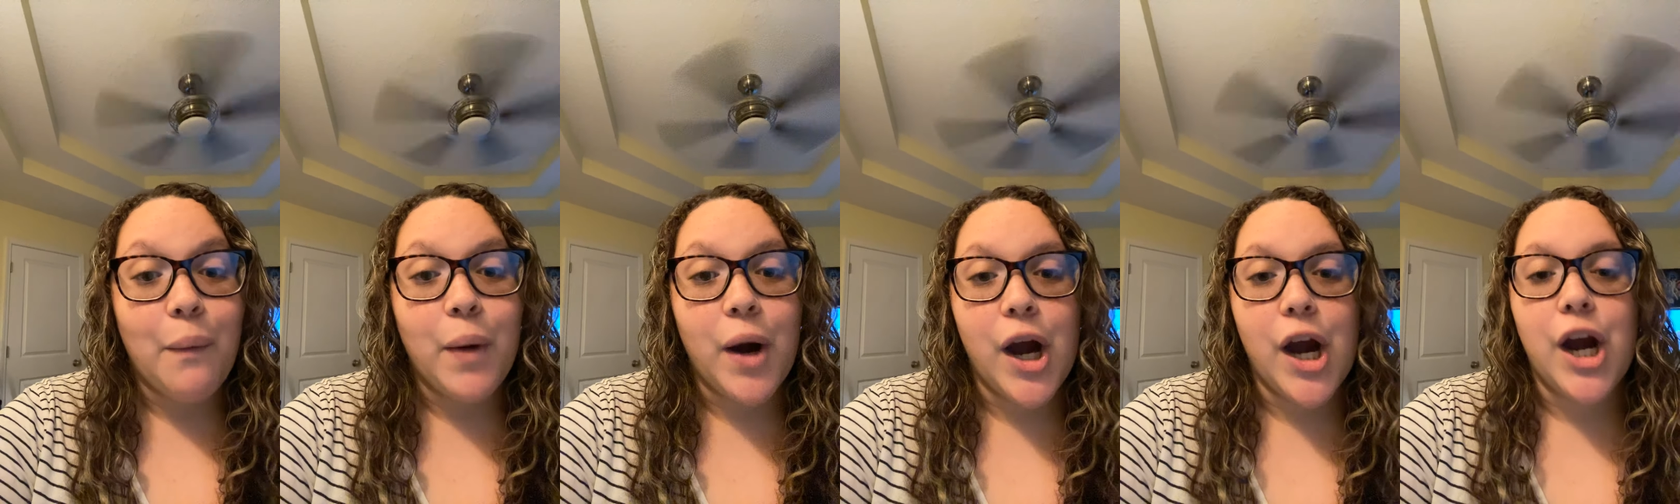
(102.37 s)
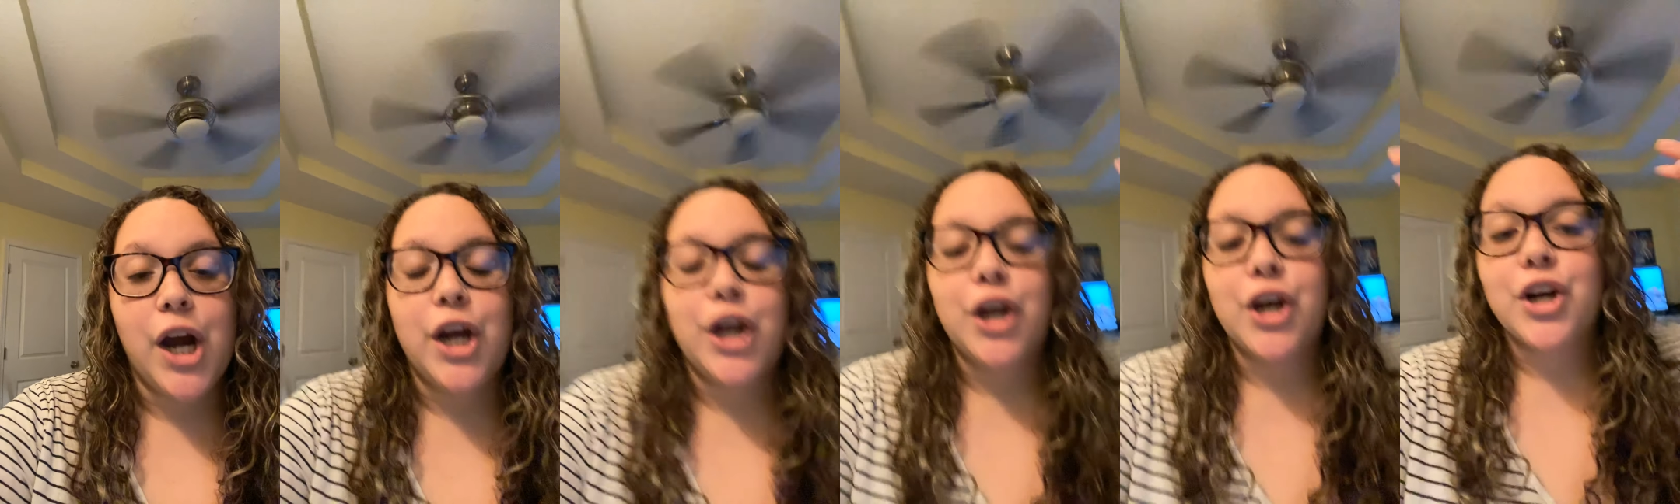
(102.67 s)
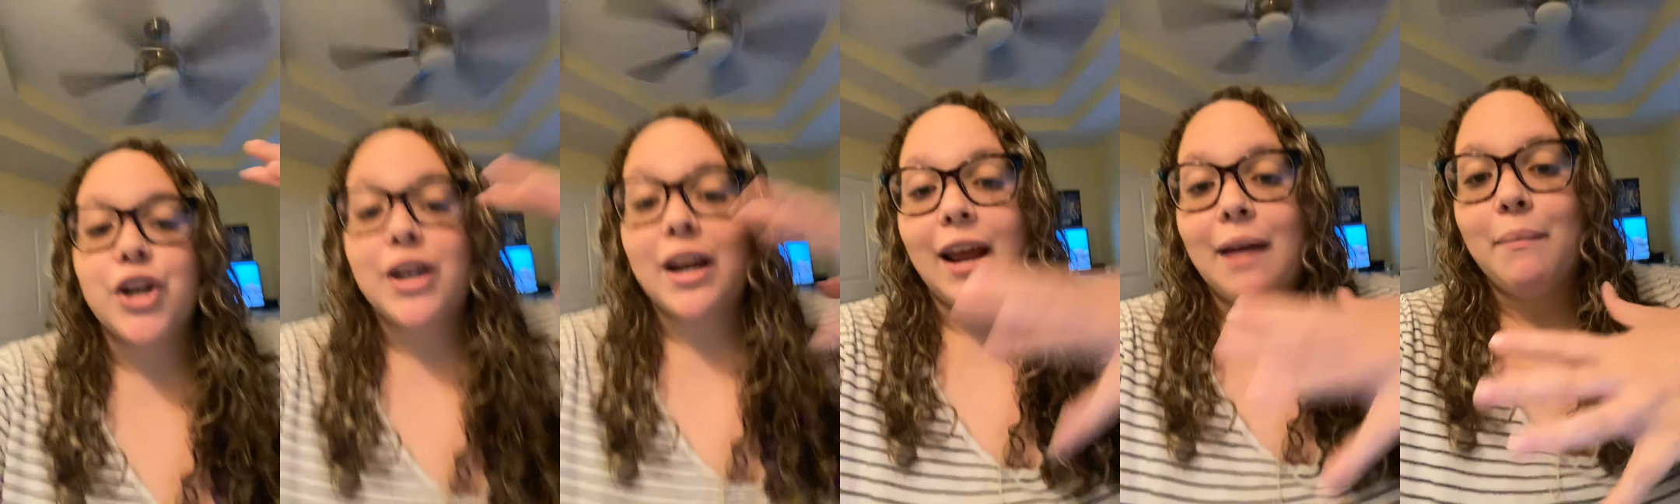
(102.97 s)
where
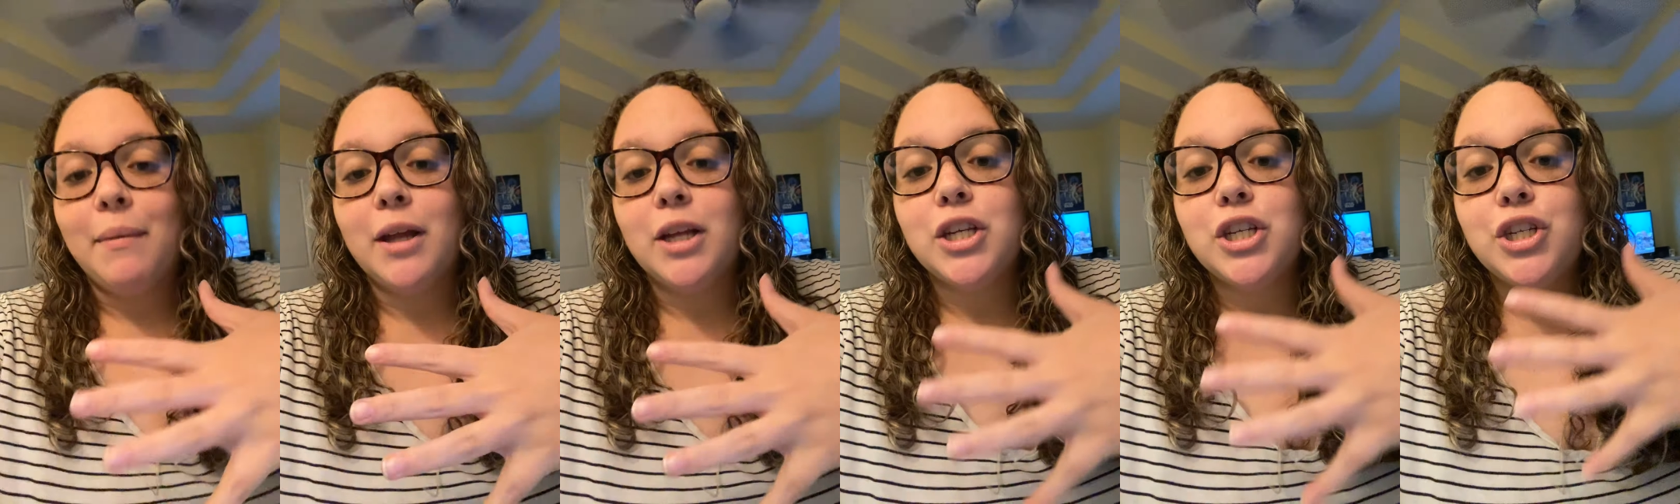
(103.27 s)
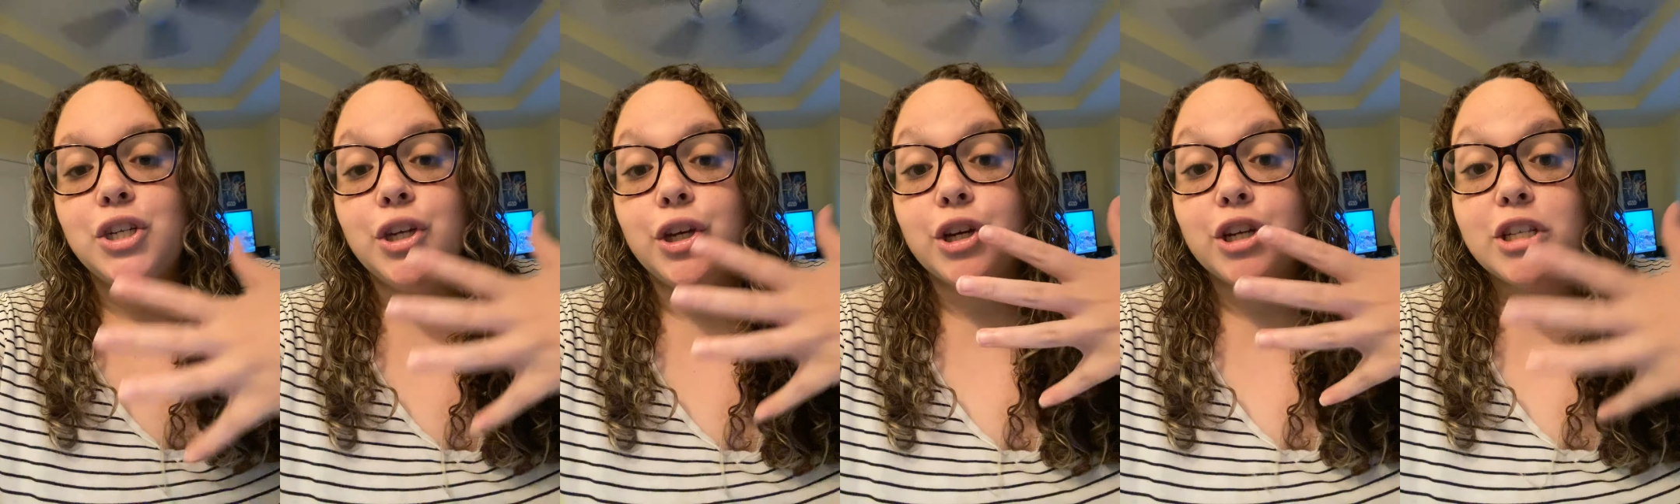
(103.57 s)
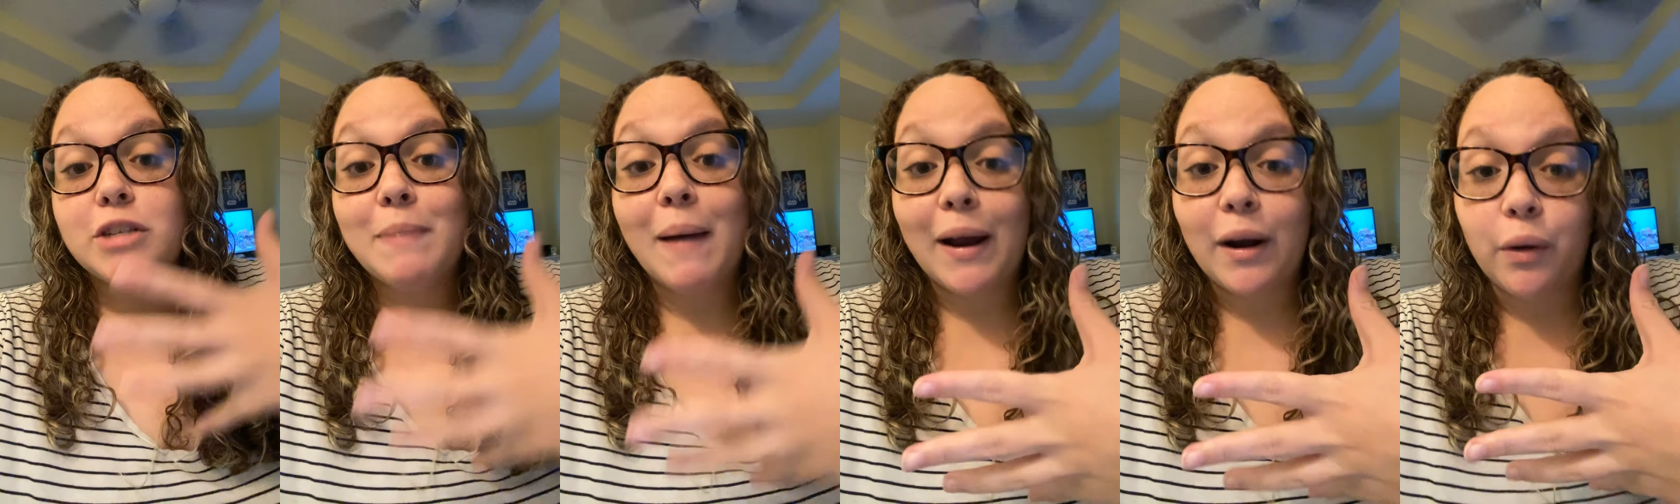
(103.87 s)
you're damaged to your
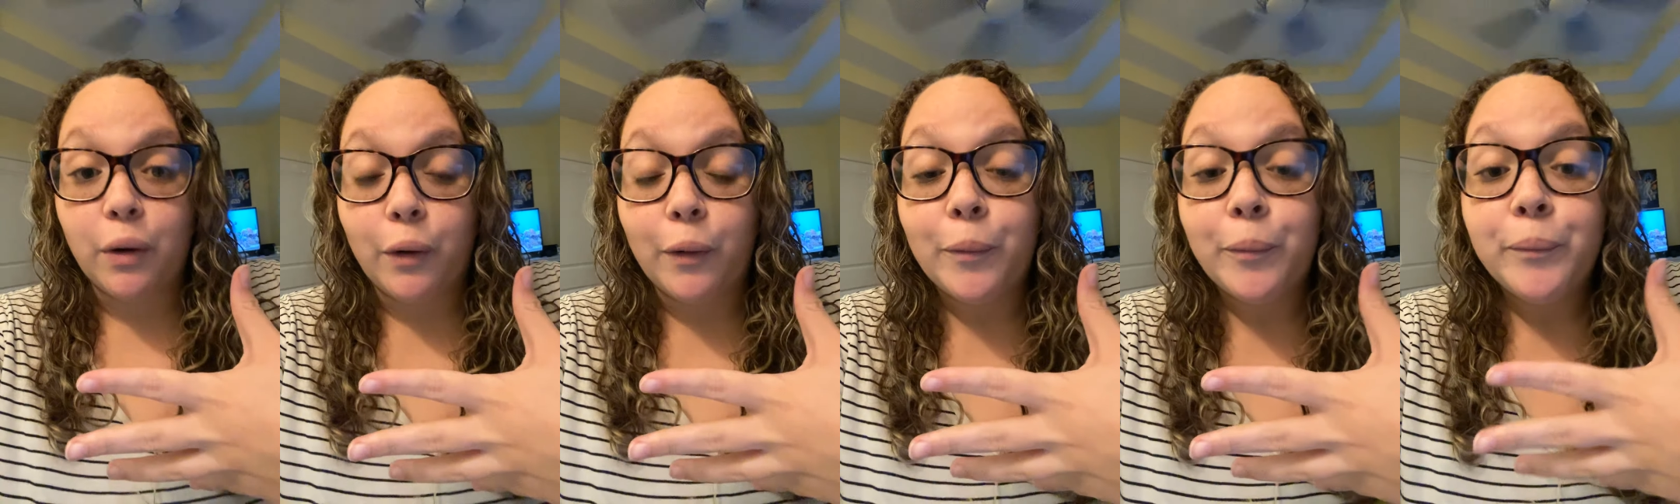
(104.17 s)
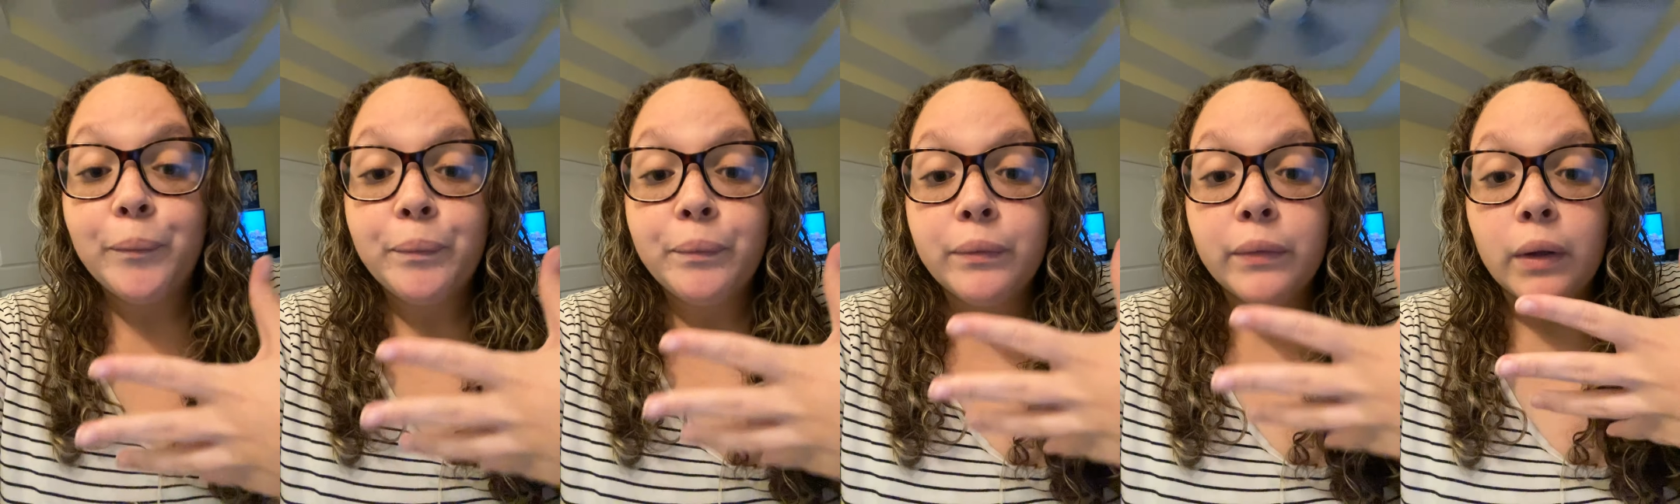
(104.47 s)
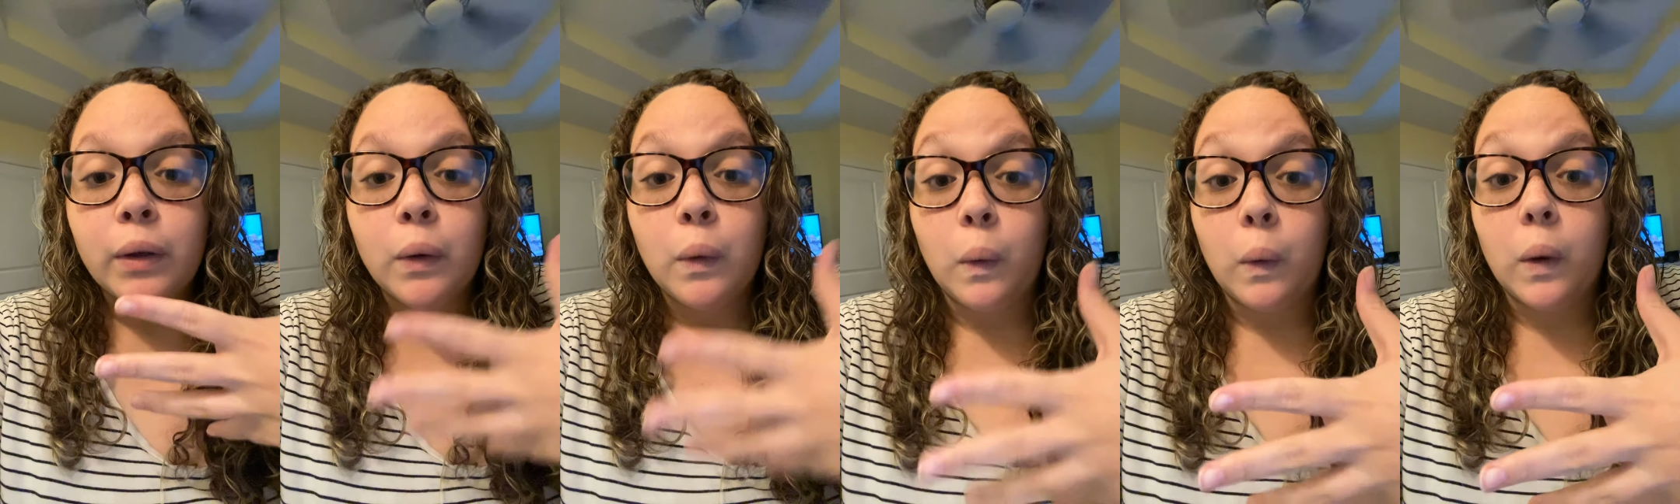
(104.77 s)
spinal
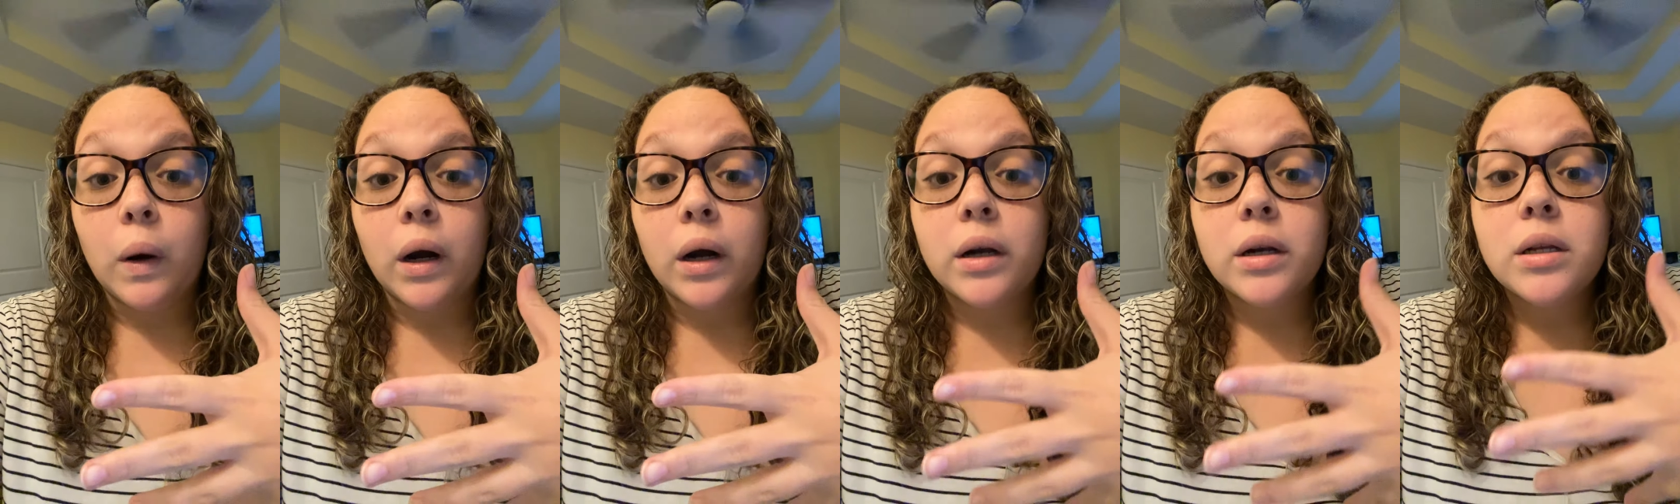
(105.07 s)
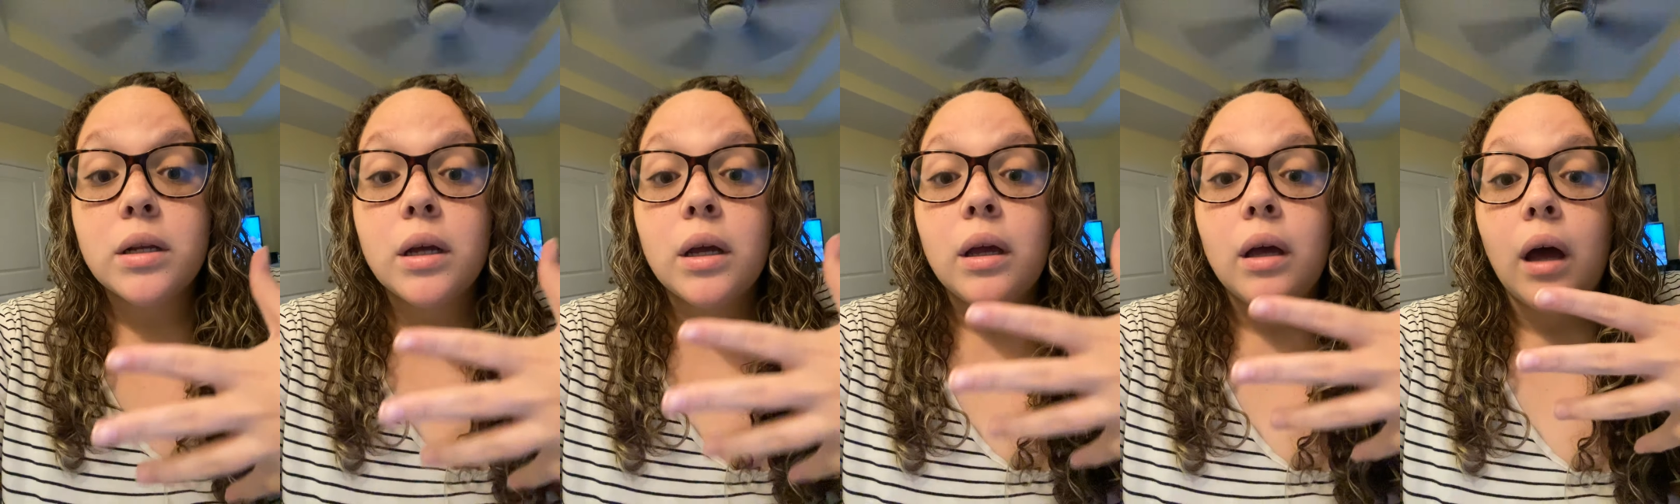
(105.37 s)
cord,